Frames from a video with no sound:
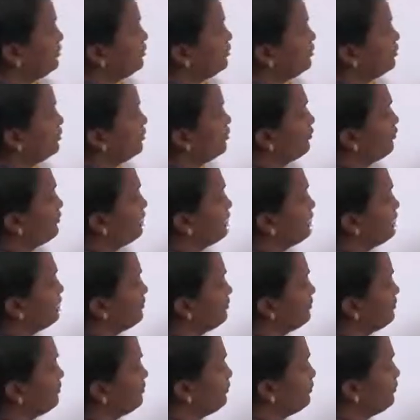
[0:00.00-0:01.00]
so
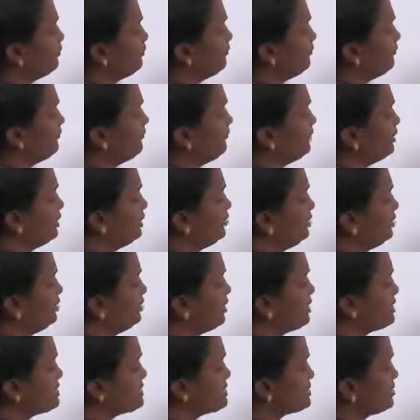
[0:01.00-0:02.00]
we'll be
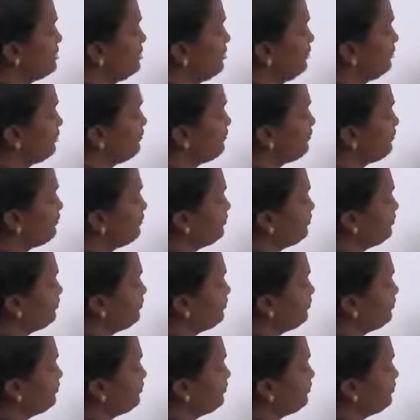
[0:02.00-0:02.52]
placing